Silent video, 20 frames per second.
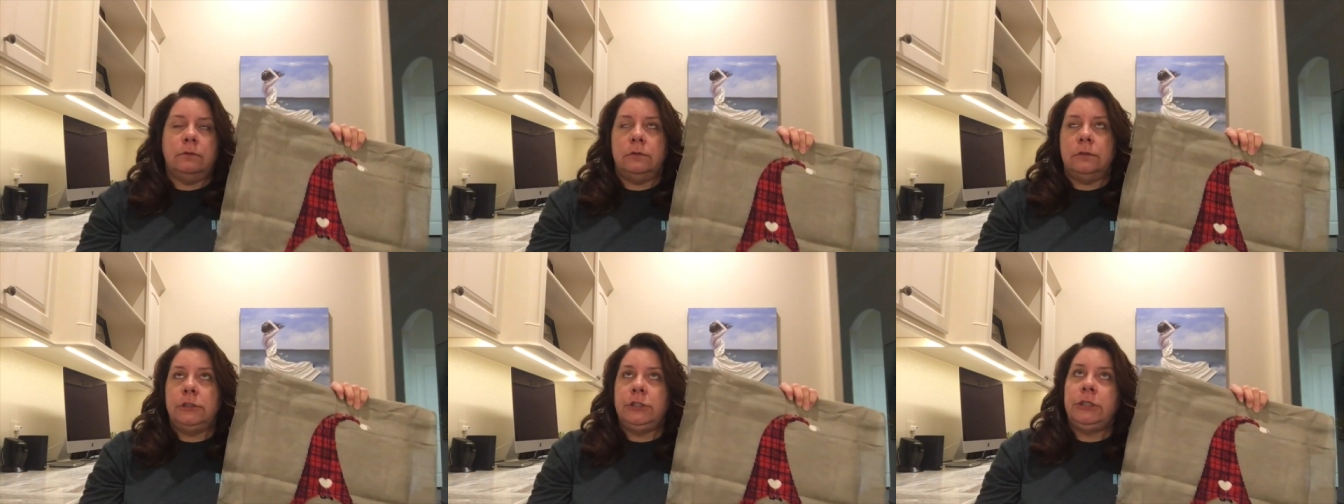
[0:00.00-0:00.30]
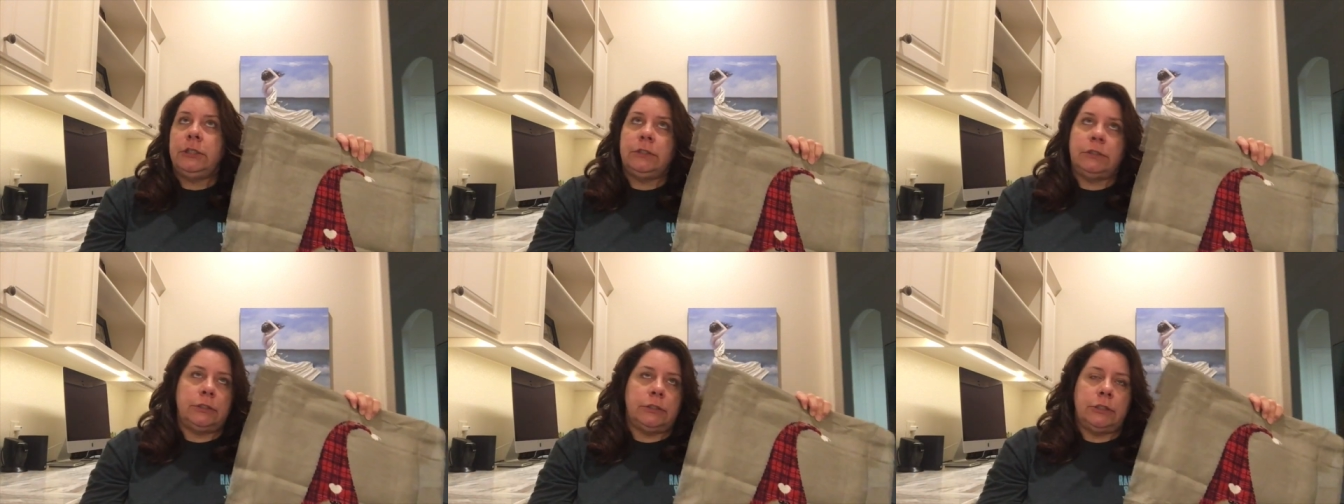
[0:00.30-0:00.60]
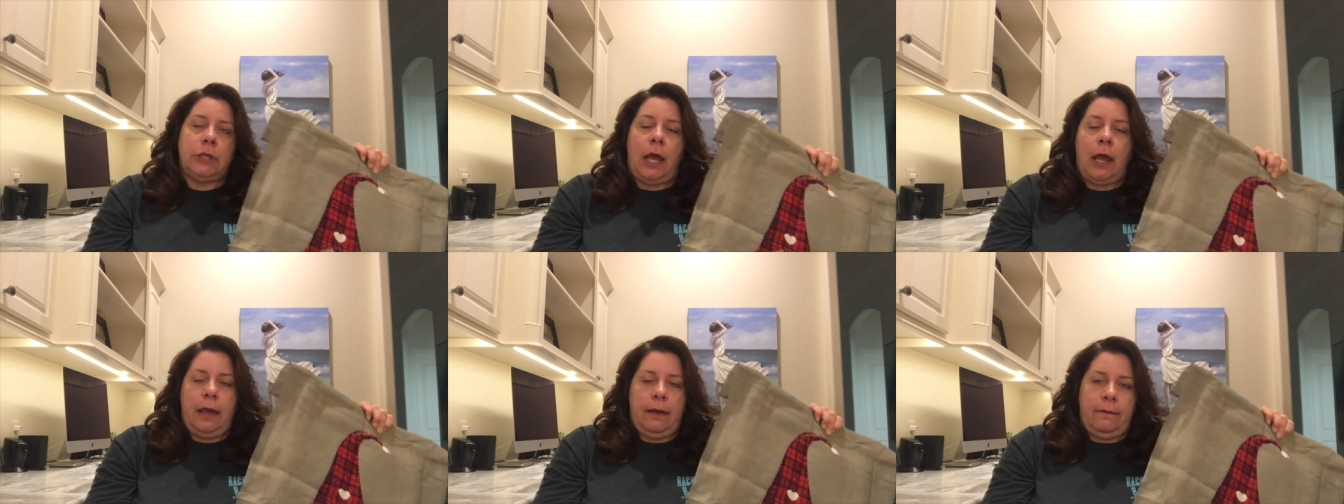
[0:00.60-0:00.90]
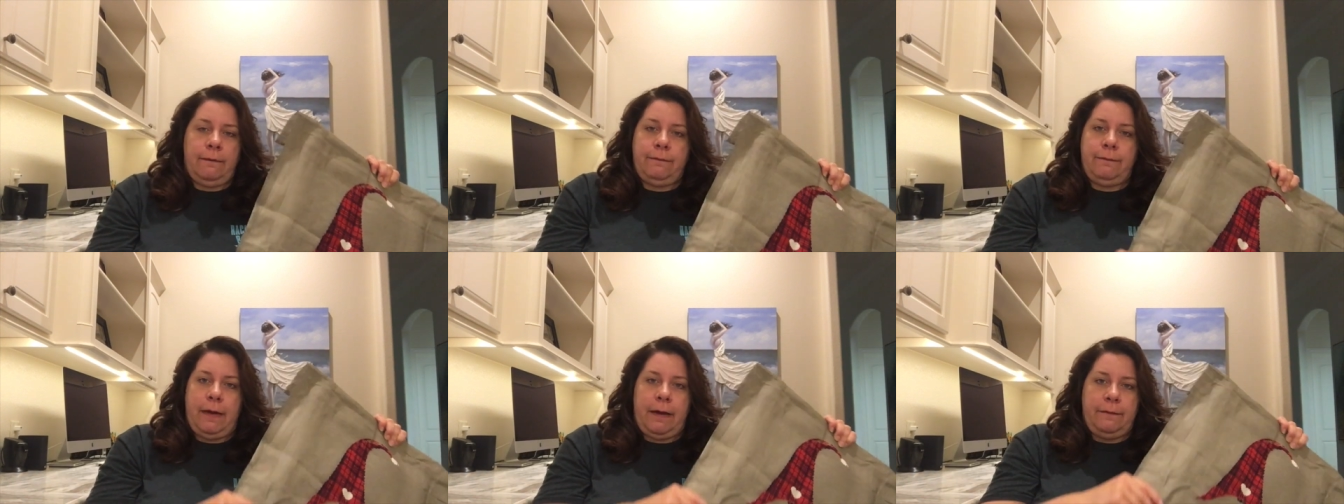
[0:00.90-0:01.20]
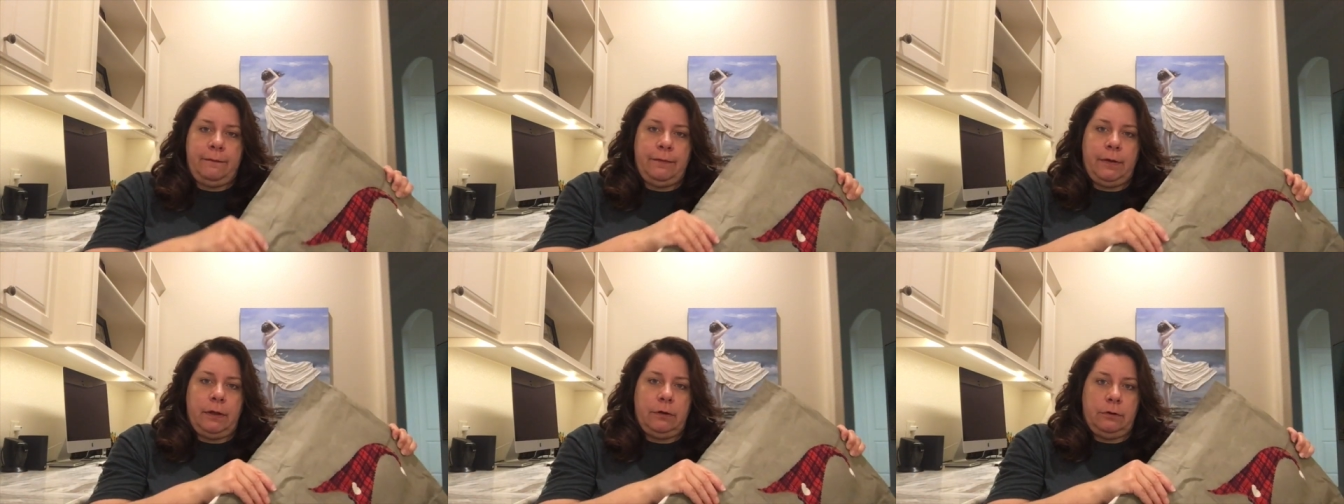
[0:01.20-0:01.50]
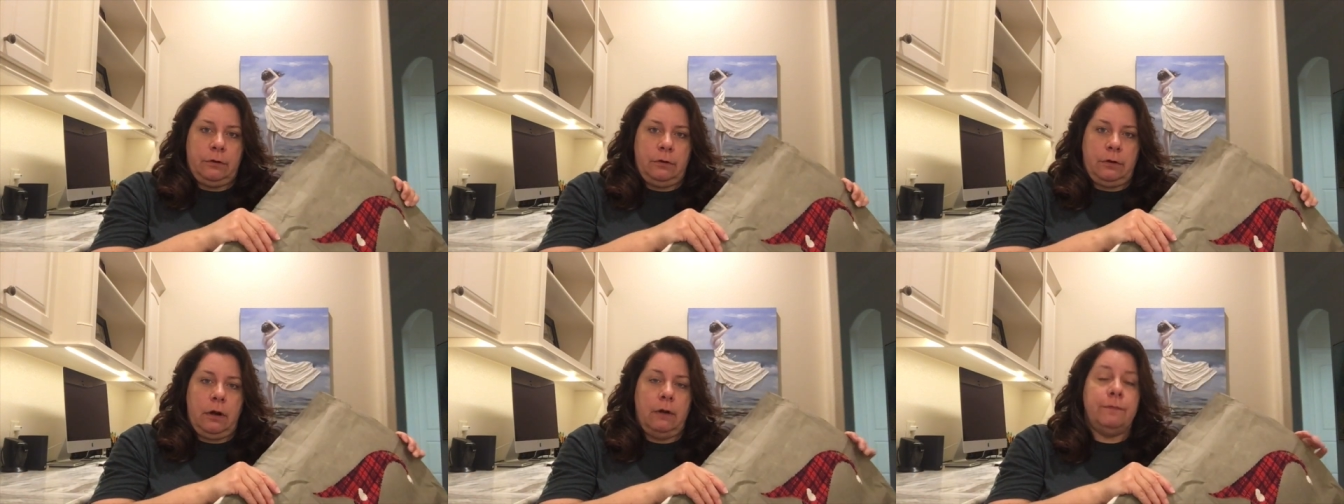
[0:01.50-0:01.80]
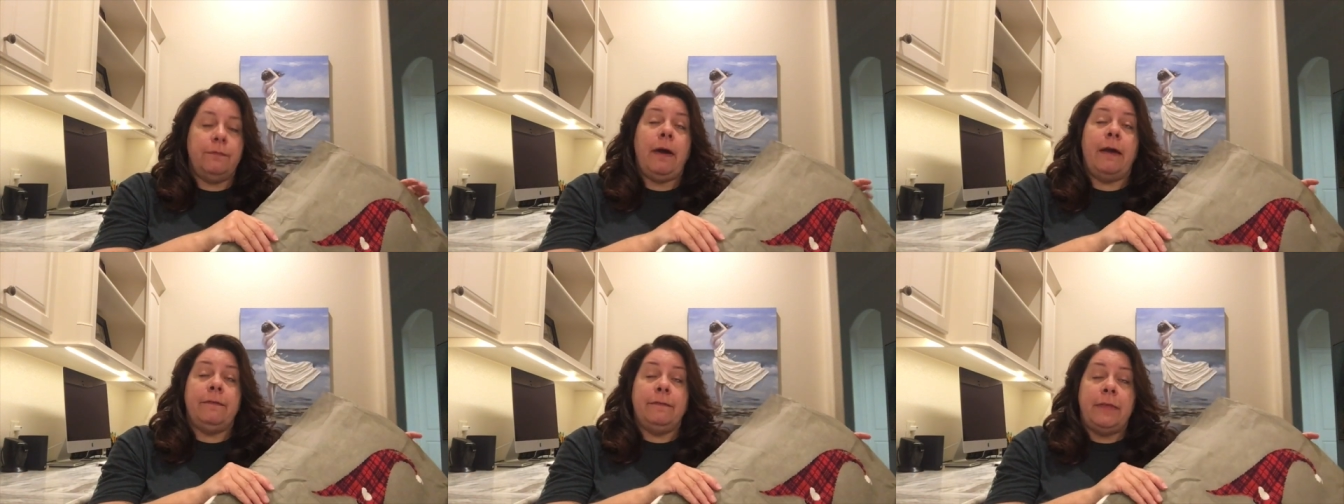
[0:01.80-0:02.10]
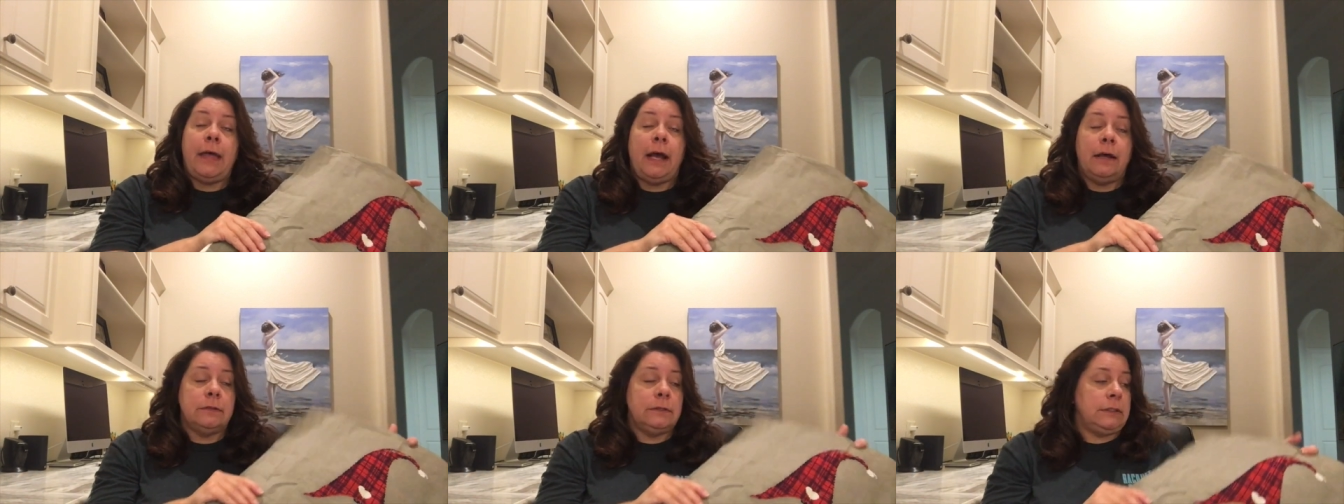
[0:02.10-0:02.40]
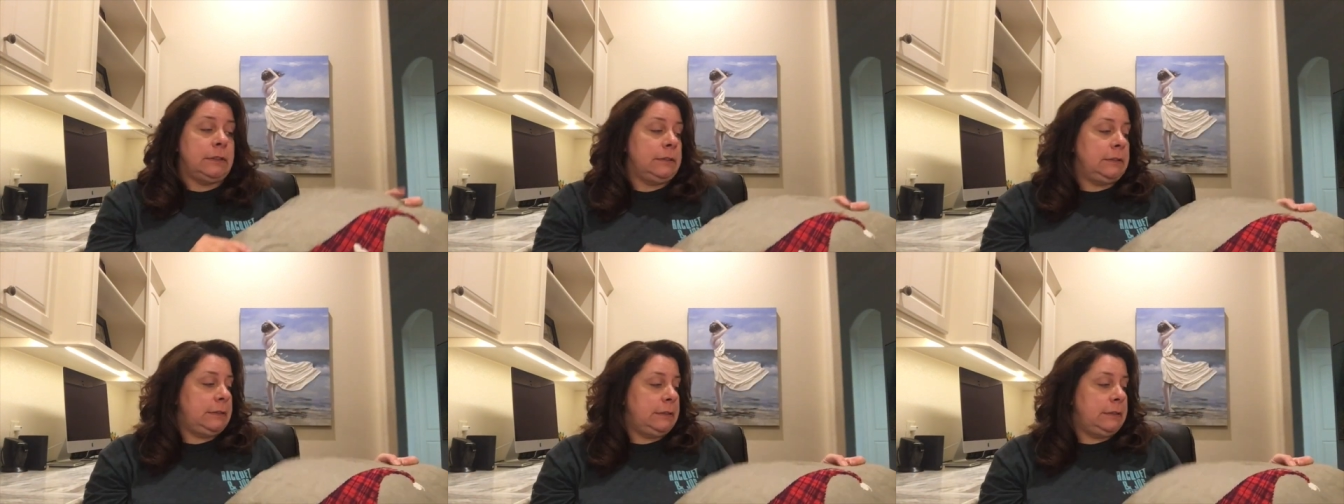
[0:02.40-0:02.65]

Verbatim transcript: just shy of 500 or 5,000